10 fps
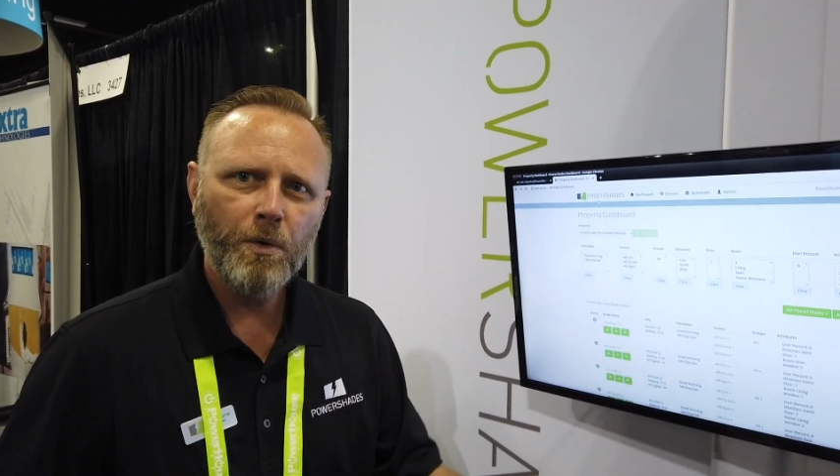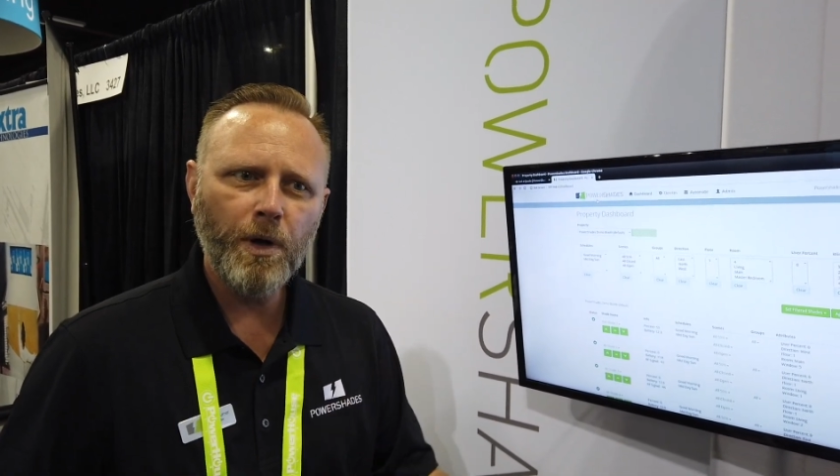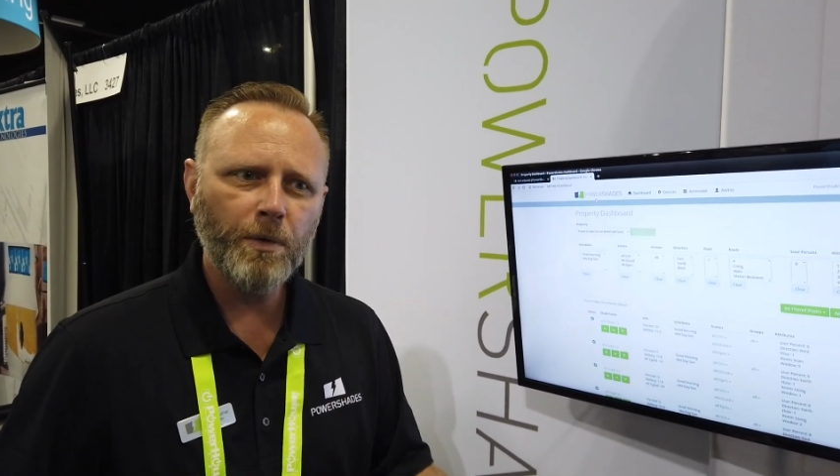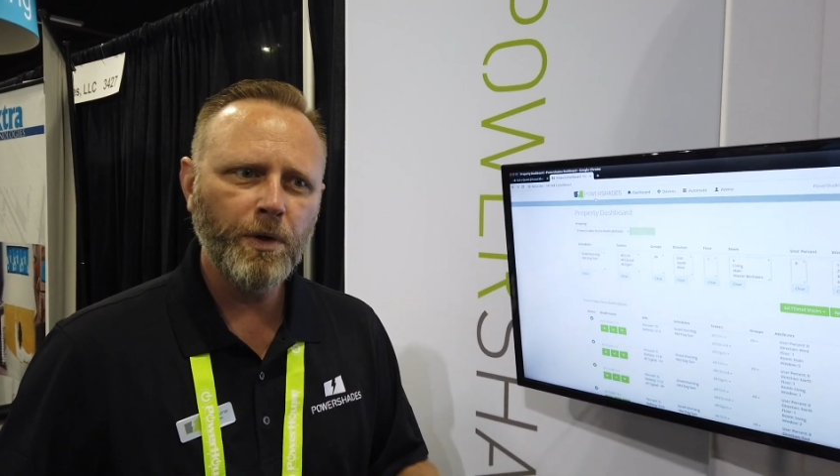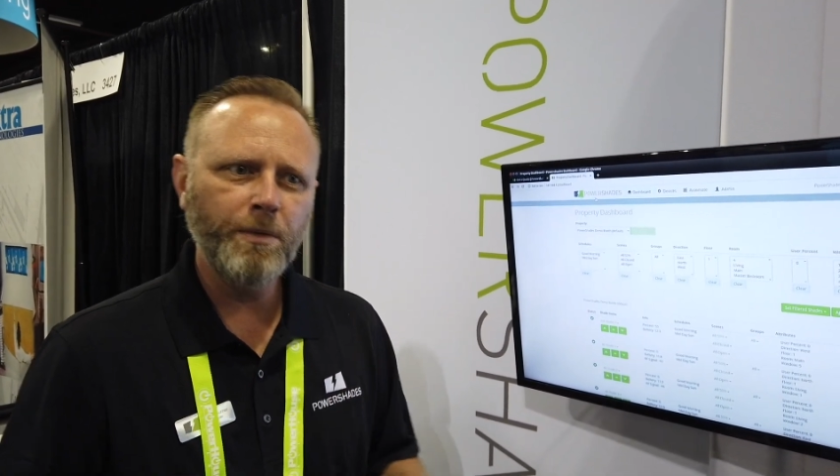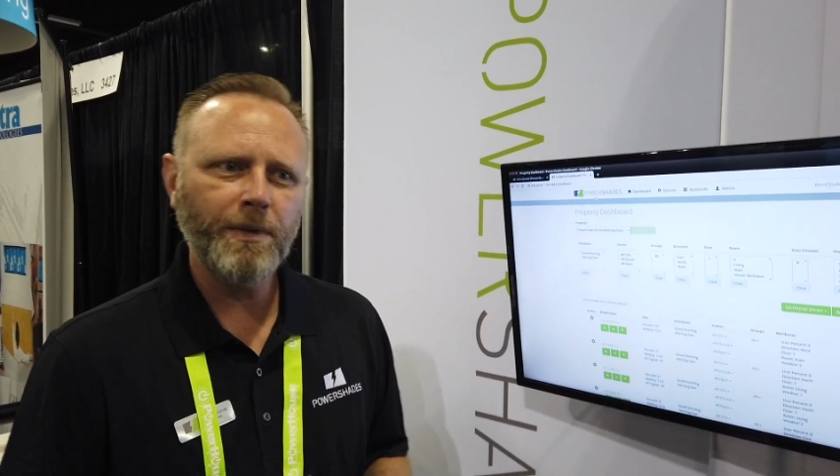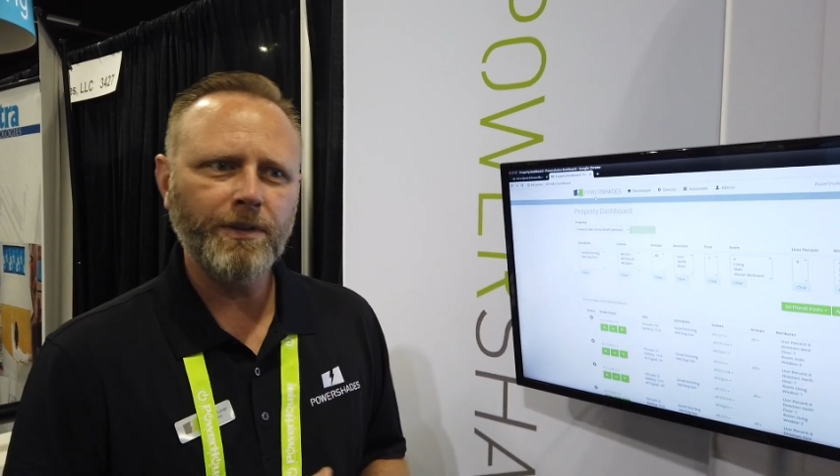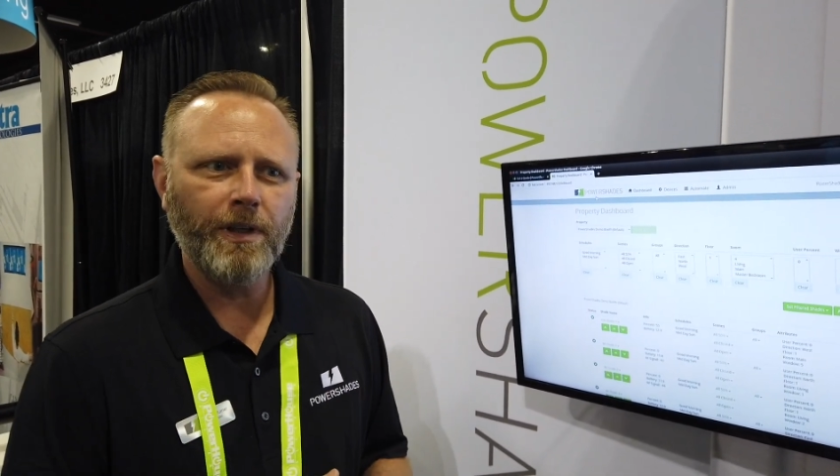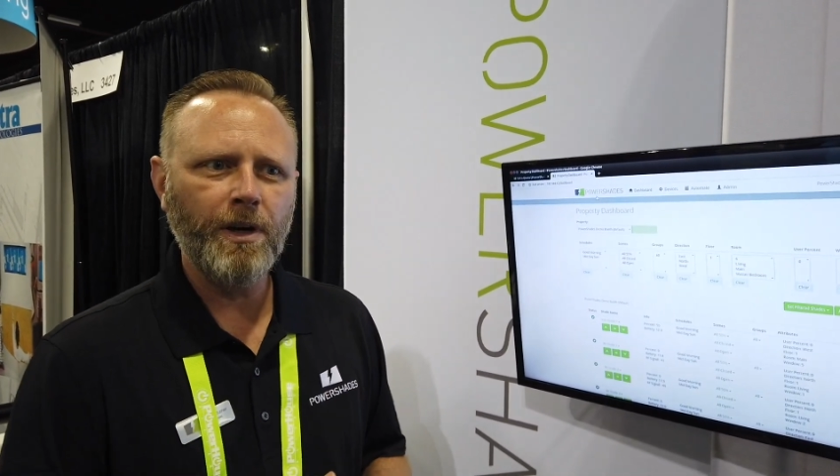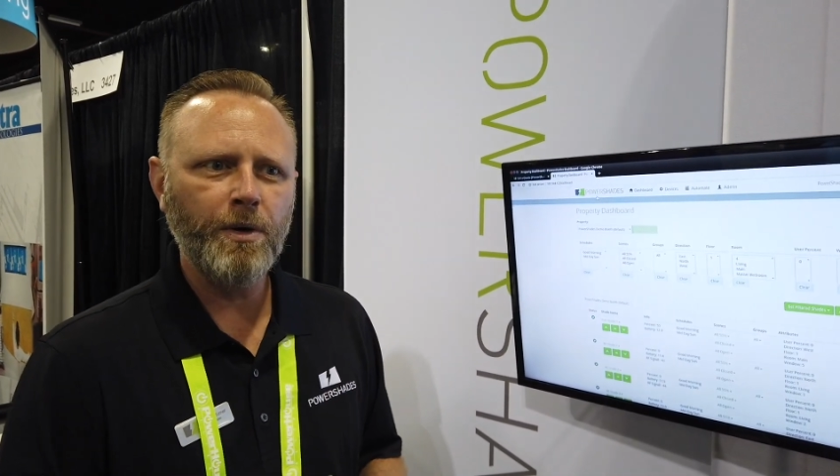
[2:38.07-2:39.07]
what room
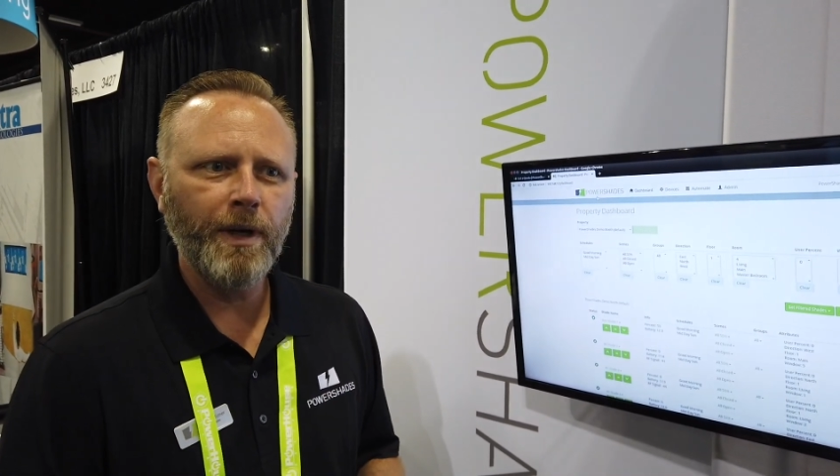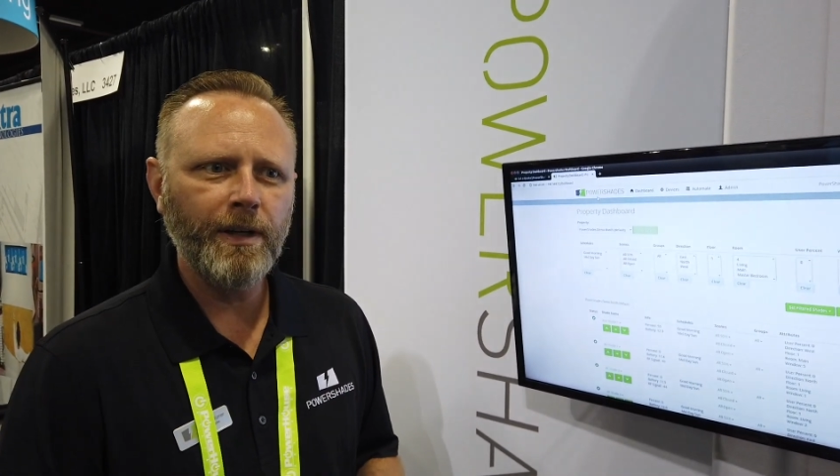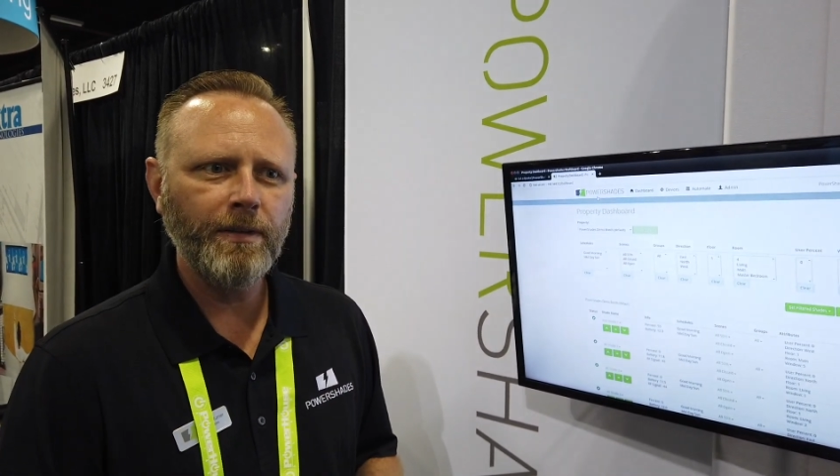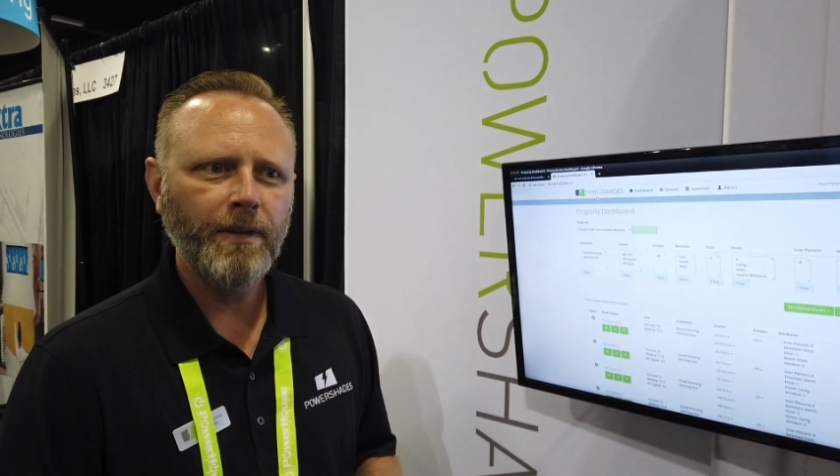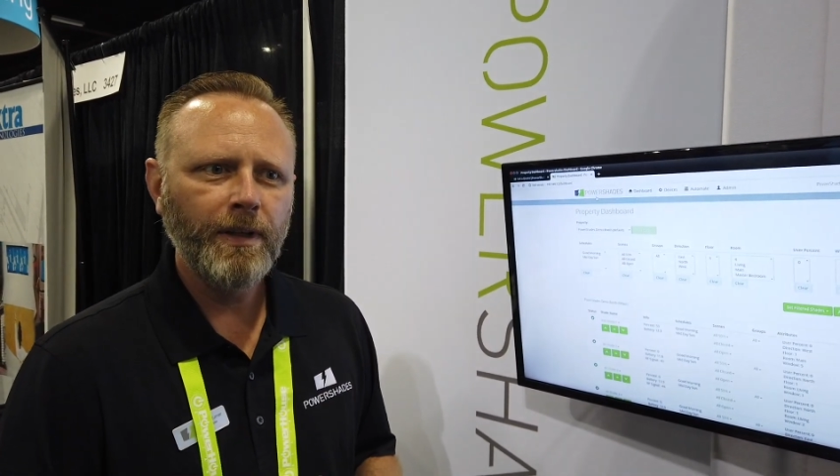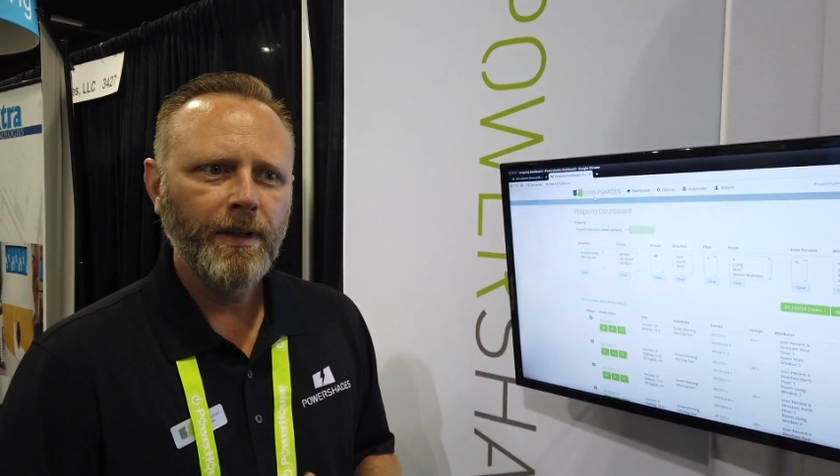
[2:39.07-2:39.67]
does it go in,